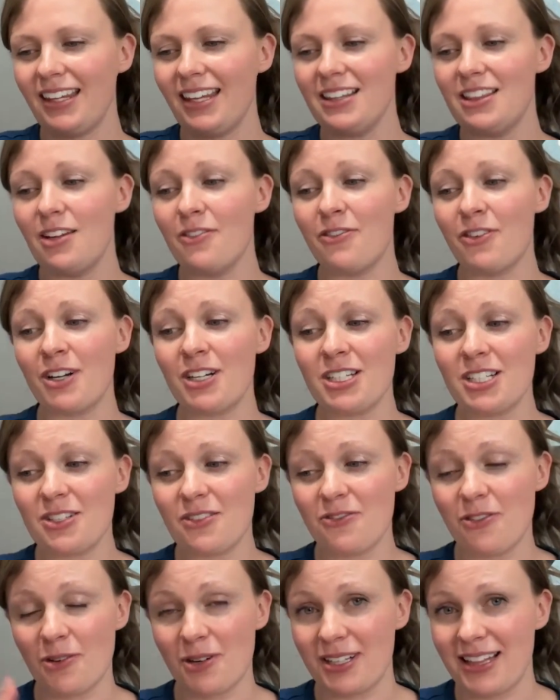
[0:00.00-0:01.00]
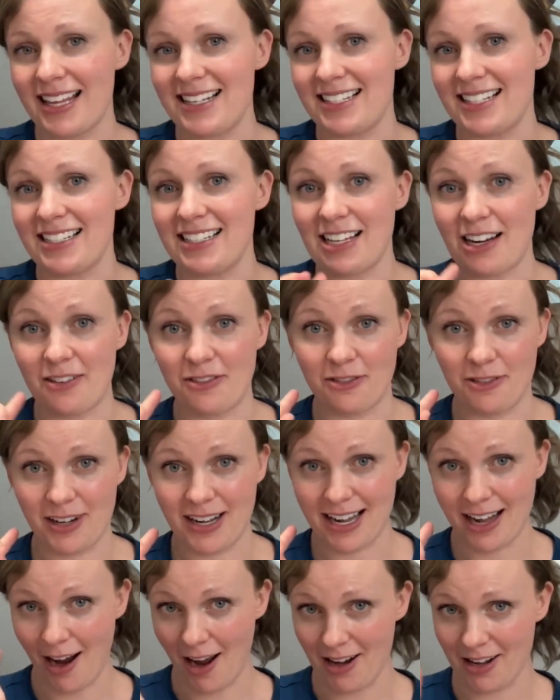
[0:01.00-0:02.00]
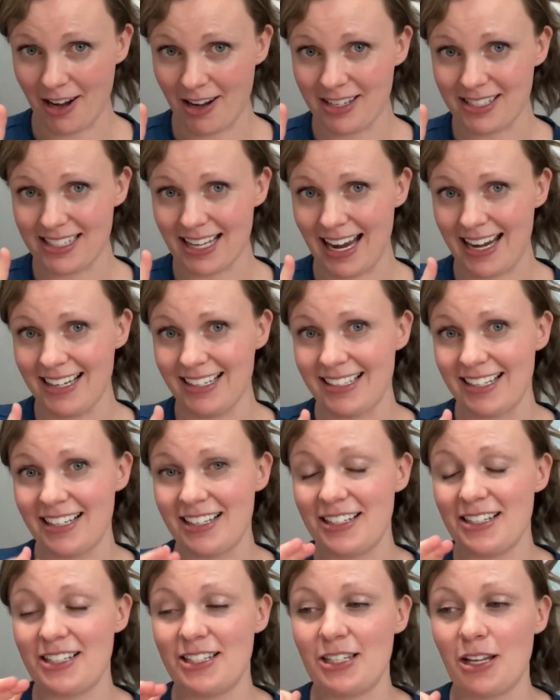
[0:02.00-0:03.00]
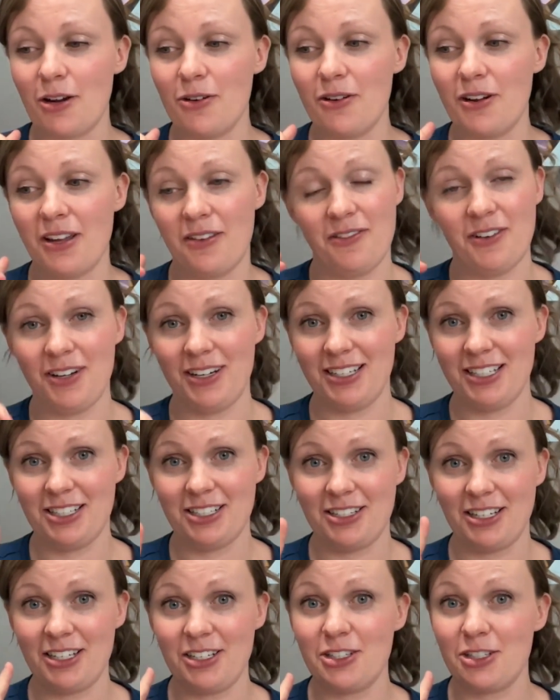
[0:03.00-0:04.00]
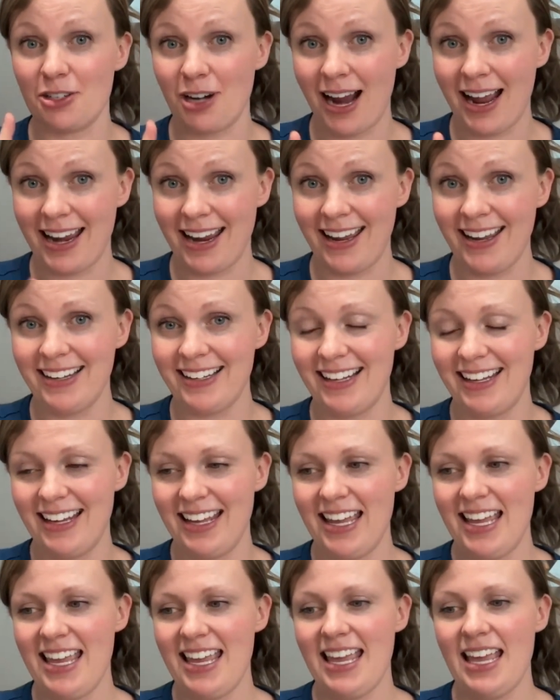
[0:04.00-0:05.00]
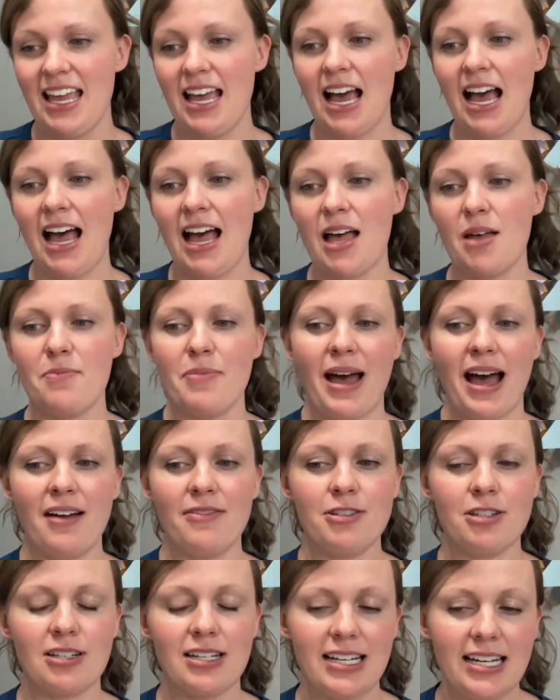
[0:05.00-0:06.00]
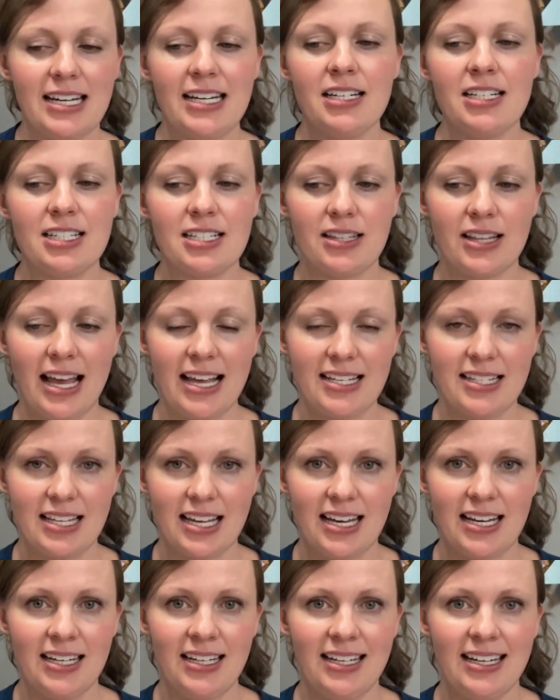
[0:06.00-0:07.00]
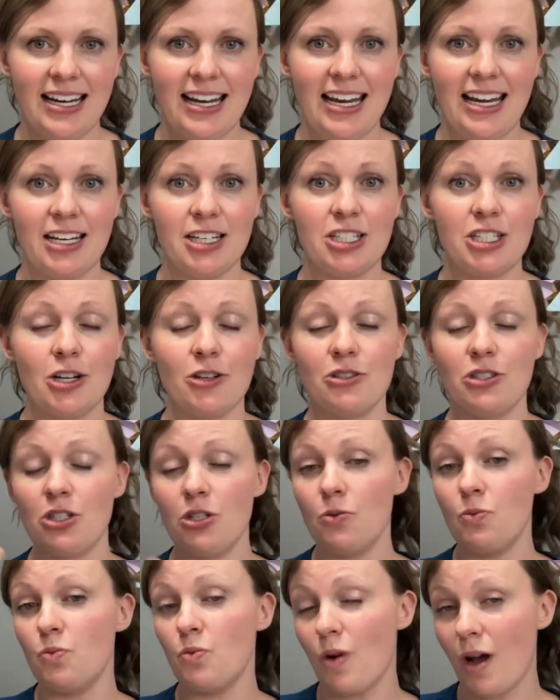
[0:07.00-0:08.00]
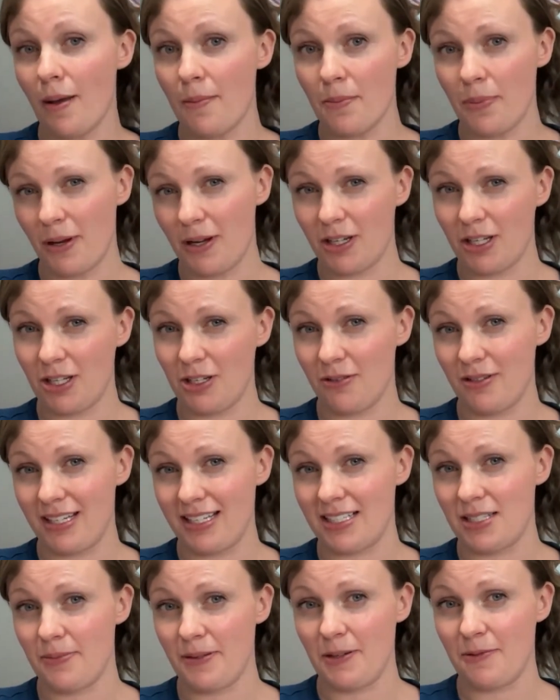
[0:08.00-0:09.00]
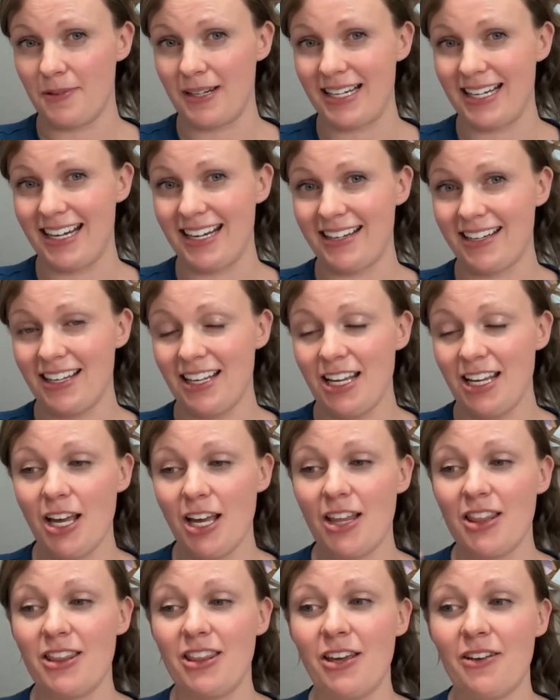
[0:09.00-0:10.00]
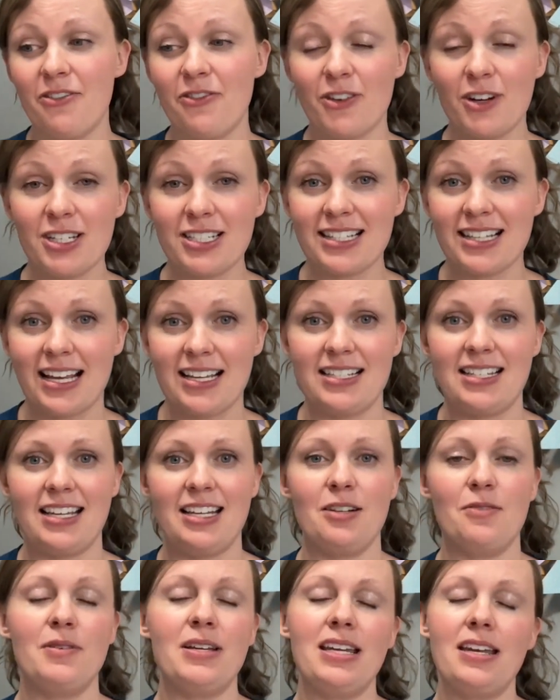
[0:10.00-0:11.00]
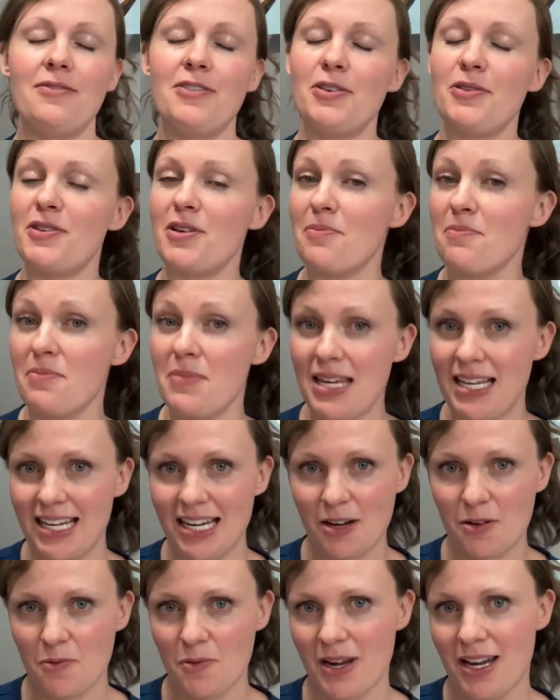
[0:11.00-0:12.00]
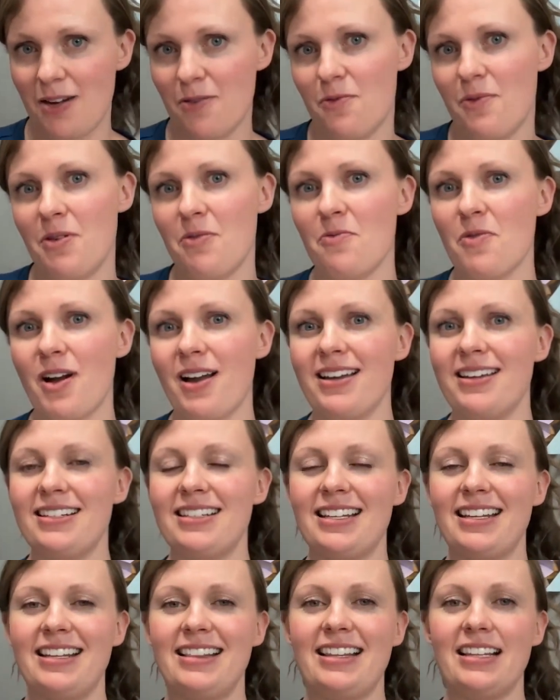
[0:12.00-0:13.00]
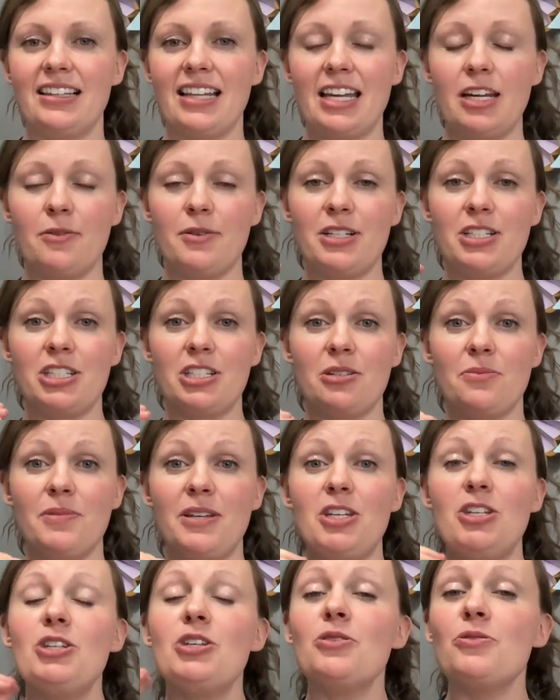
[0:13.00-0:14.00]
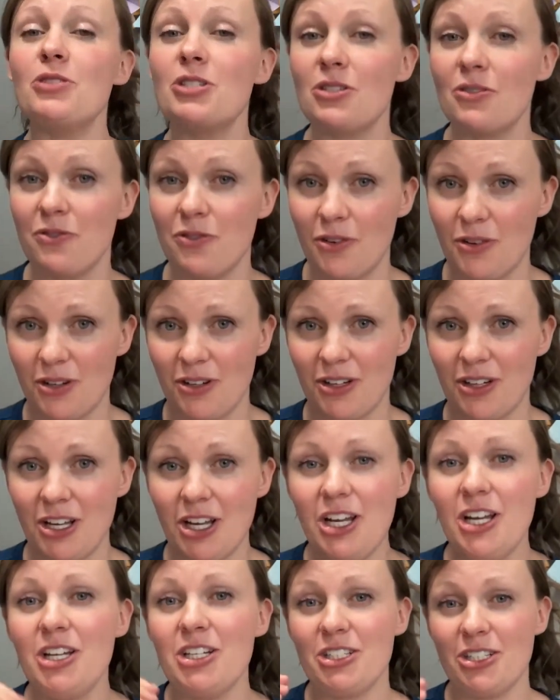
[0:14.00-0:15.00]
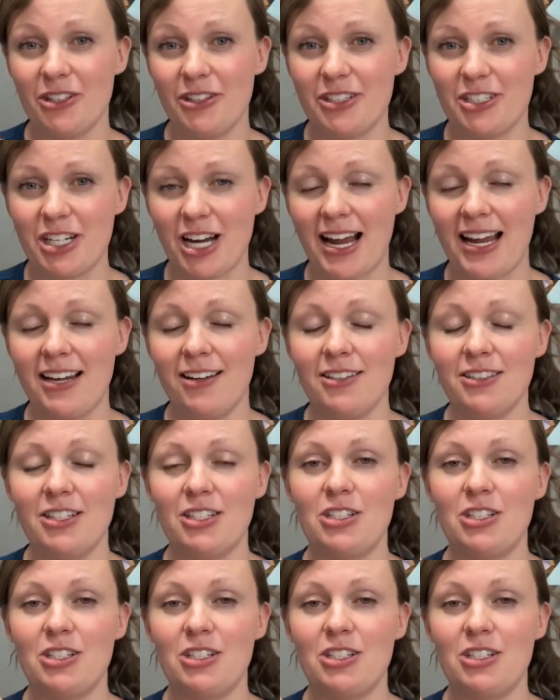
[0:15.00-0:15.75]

The first 4 lessons are free on our site, so if you're interested, try it. But after each lesson, it shows you what book you need to be reading. The first lesson, we give you an immediate win. We want the language to be useful to the child.